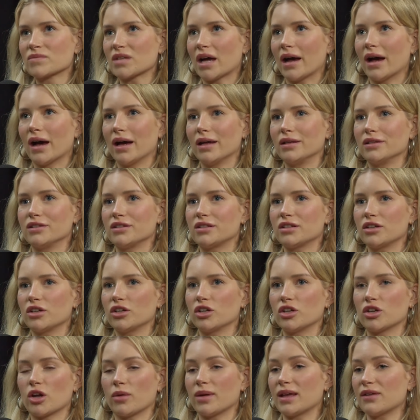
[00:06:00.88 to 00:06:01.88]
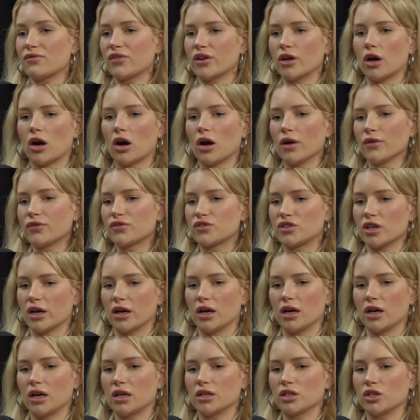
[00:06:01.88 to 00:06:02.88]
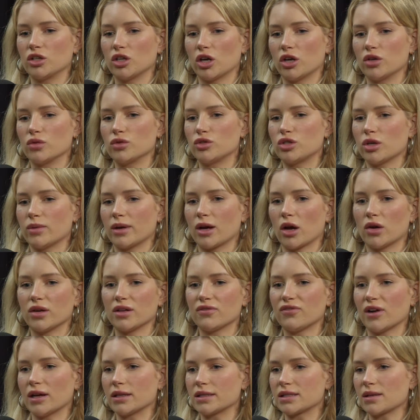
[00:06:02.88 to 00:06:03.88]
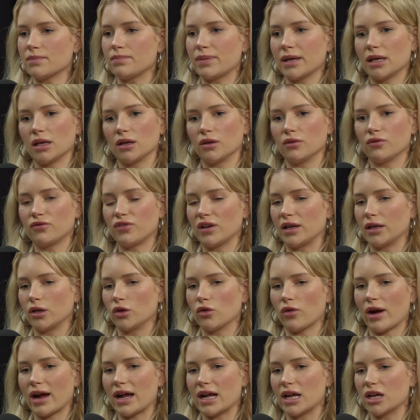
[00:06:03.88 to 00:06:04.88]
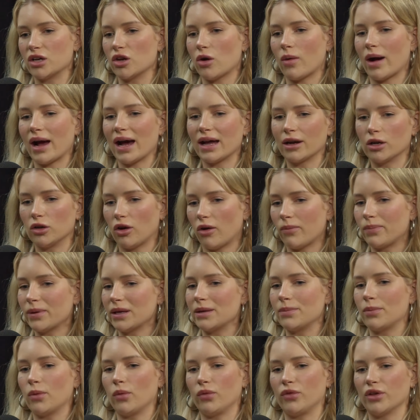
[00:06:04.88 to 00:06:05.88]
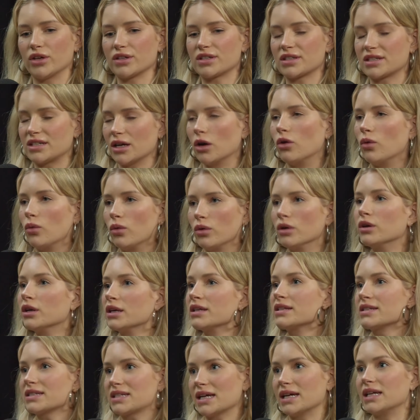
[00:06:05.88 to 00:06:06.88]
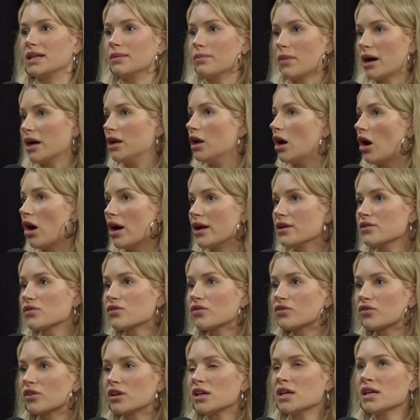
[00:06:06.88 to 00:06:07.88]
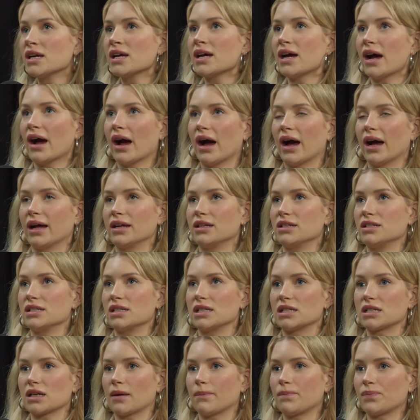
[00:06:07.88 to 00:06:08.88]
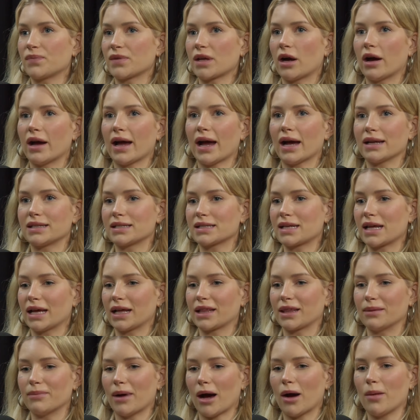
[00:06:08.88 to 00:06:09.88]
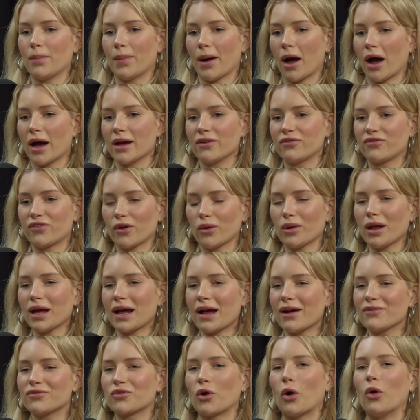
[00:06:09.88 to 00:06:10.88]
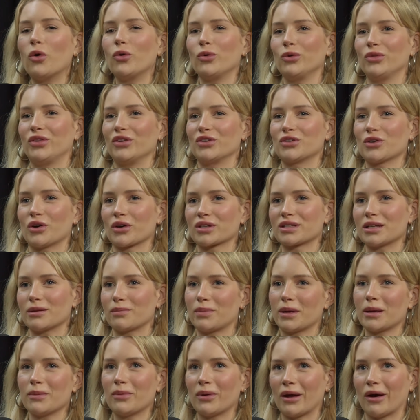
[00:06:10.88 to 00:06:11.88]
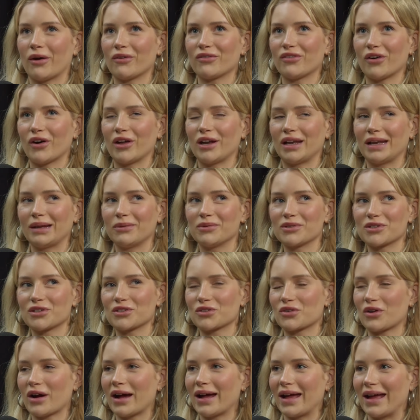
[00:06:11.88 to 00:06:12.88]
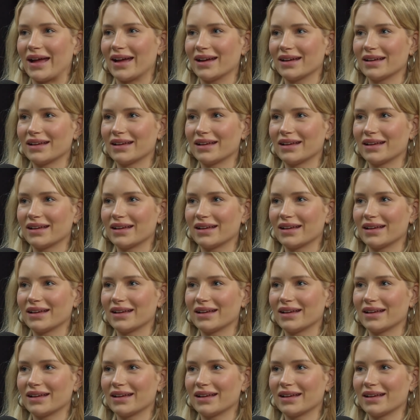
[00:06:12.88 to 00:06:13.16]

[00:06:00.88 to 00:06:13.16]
And, you know, even after, you know, doing OnlyFans and feeling great, you know, I had a lot of people that still stayed in my life and I had to kick them out. But I feel like I've got all the toxic people out finally, which is great.